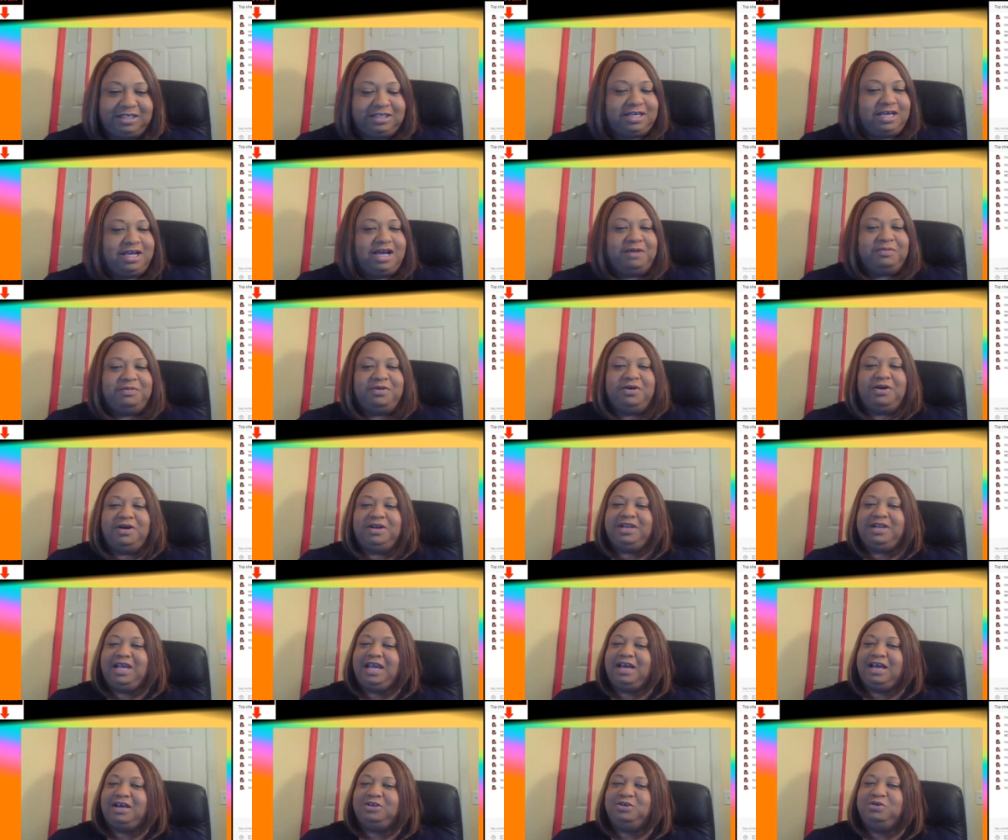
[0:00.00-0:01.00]
Come on
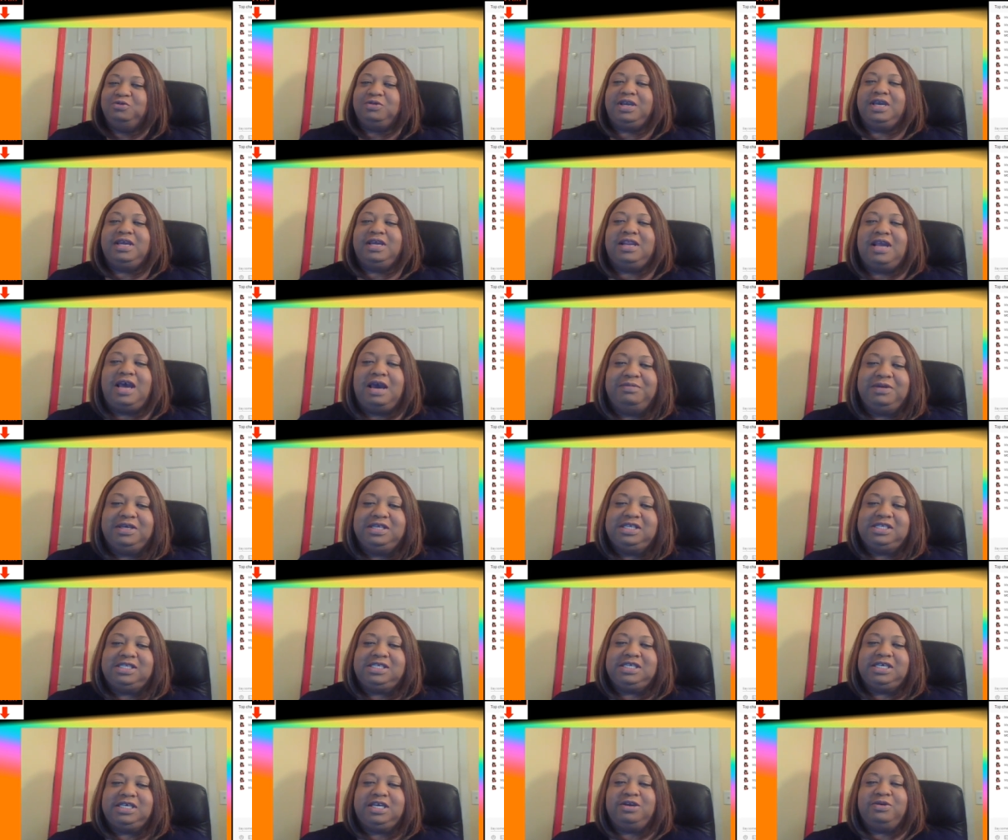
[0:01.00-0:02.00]
now, you cannot be
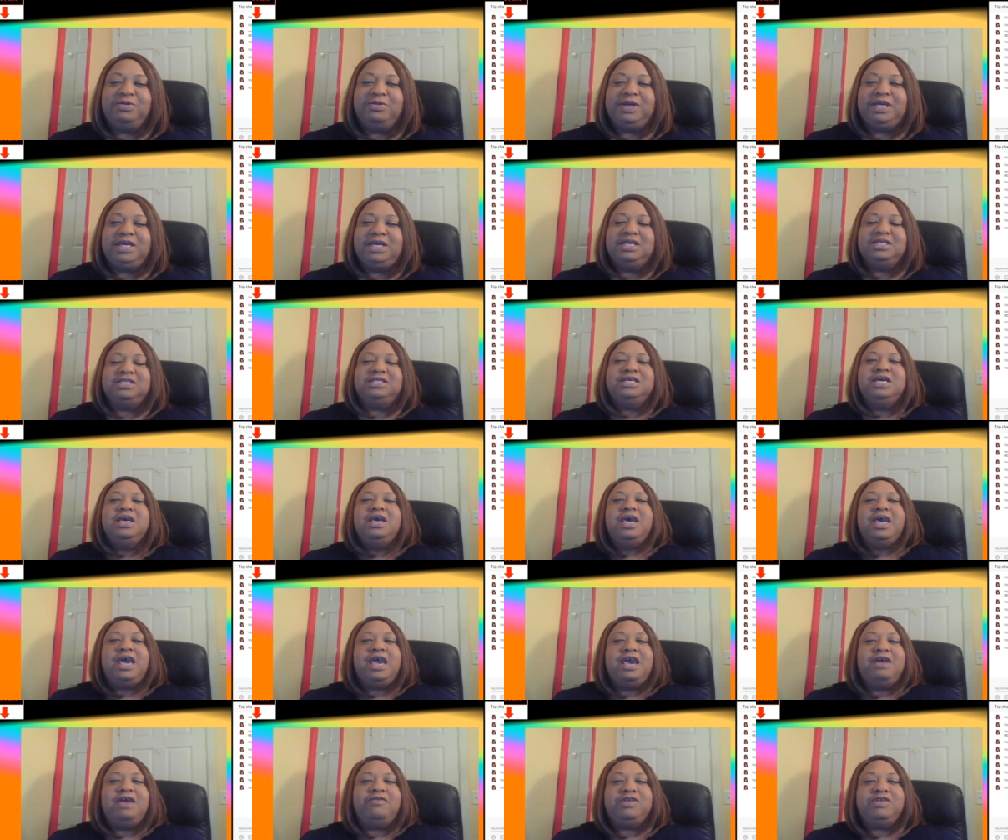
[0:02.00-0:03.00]
serious.
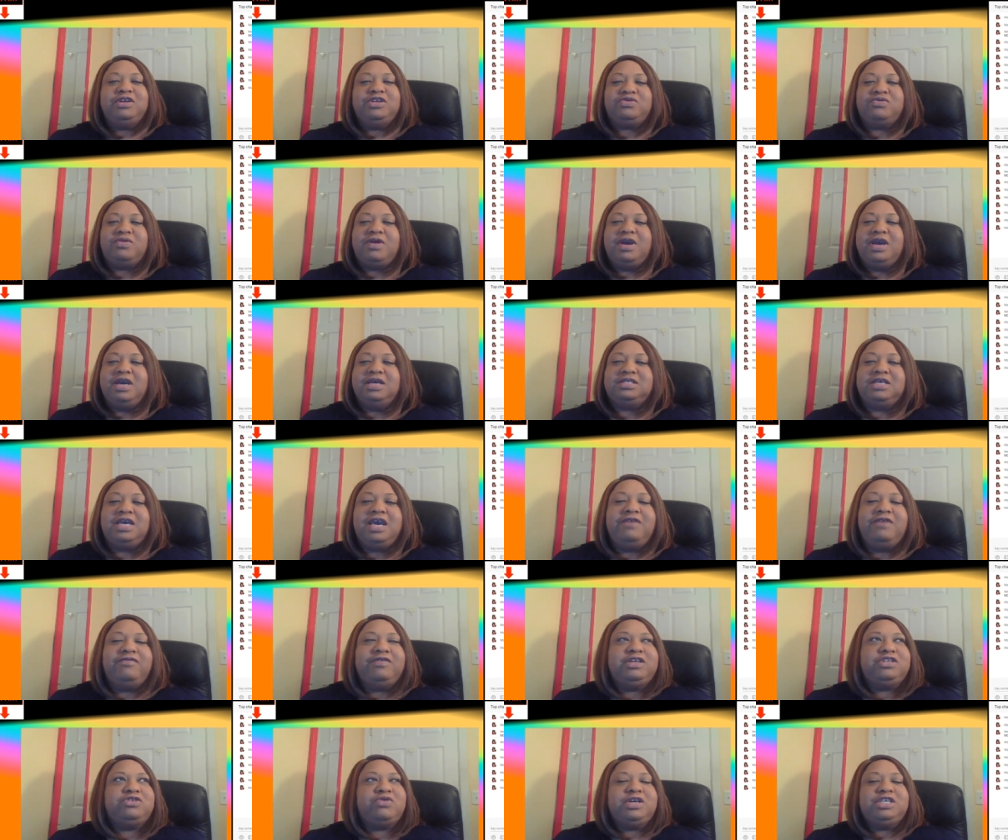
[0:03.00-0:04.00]
Every dress,
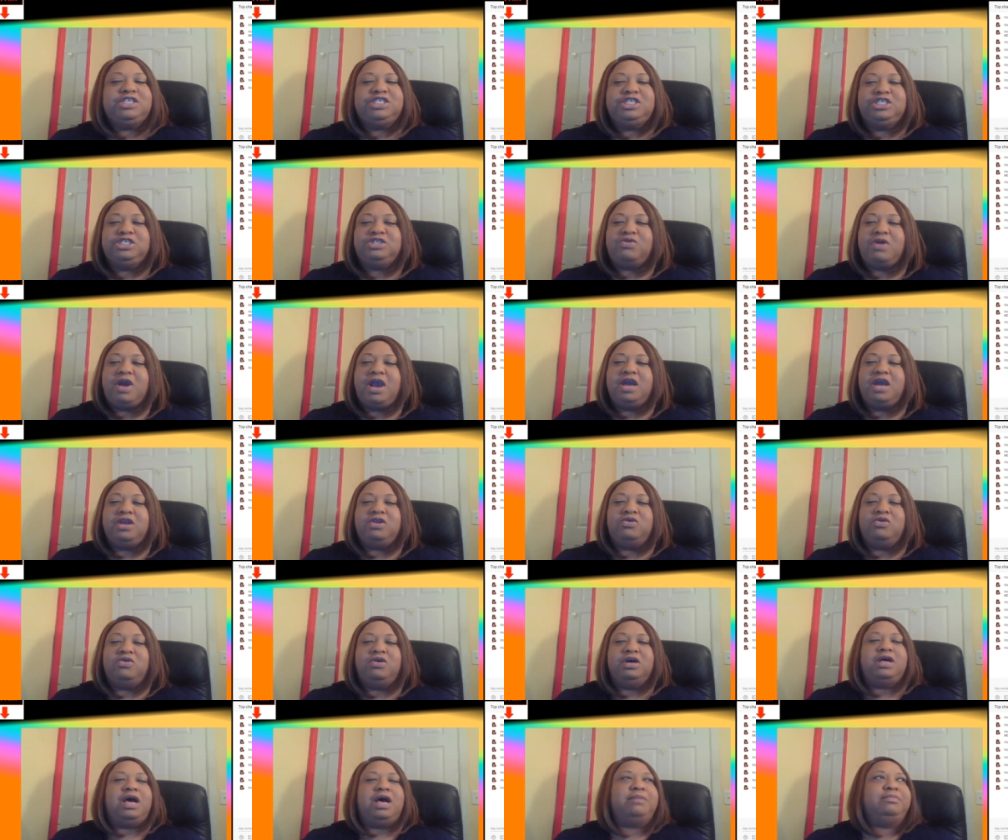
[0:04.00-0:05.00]
every dress she tried
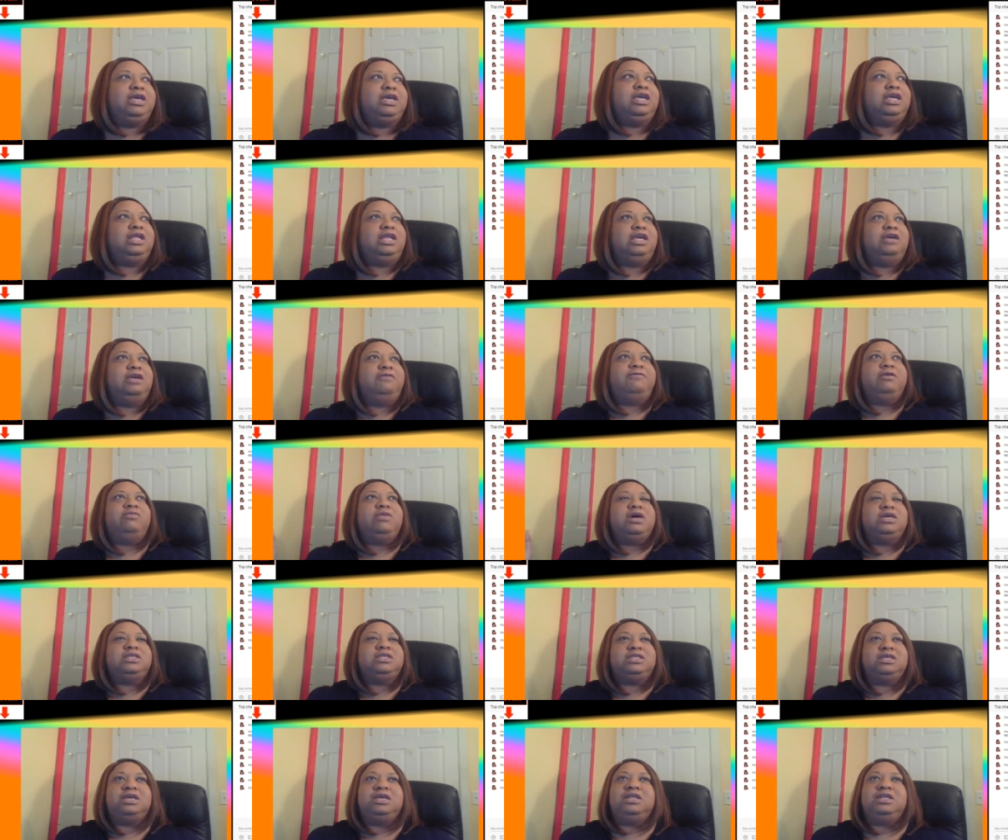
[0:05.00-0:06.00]
on. I mean, if it
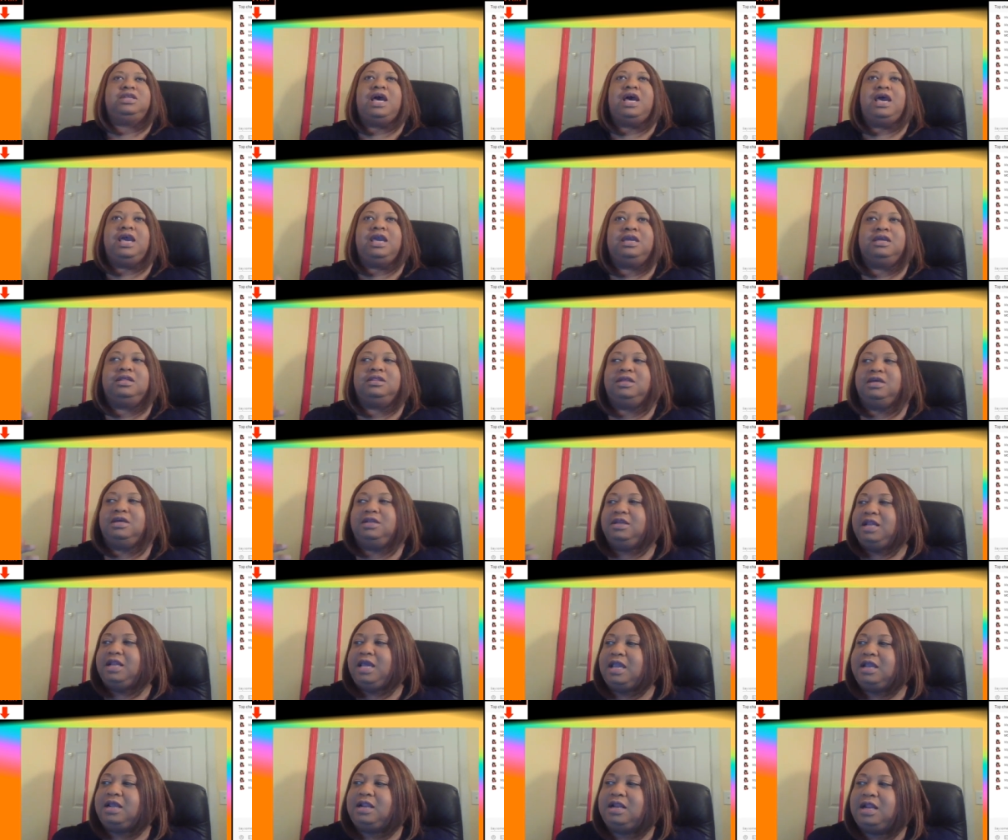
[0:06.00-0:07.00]
wasn't like the
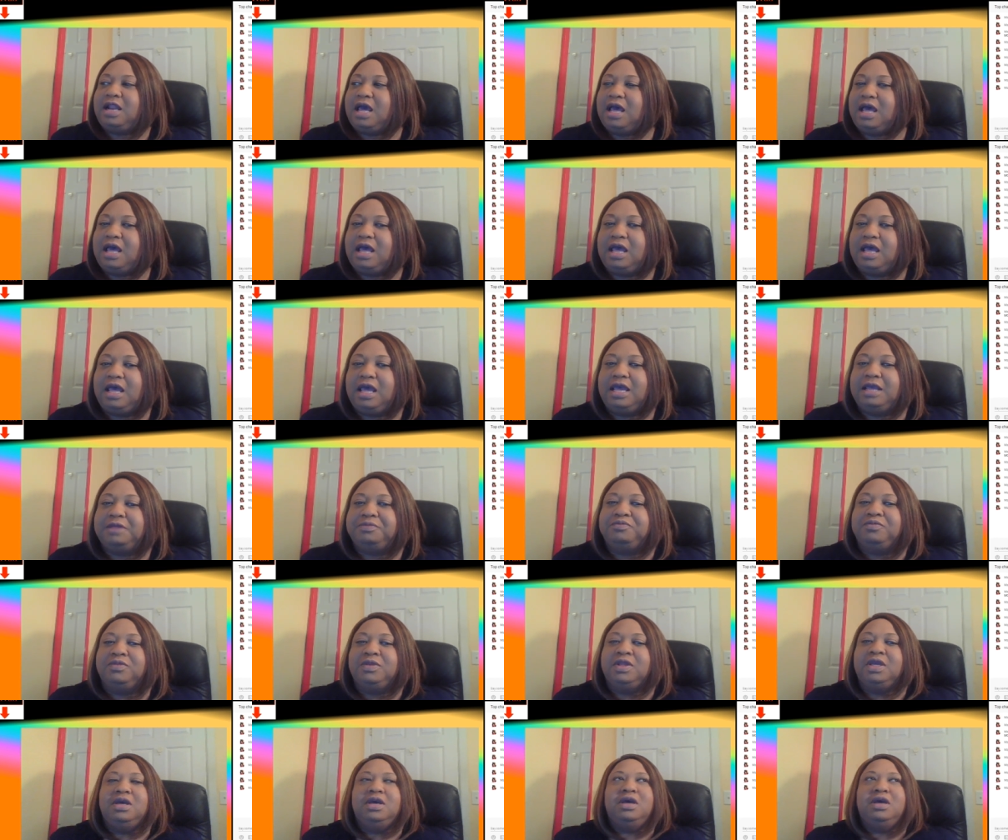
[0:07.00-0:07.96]
neckline,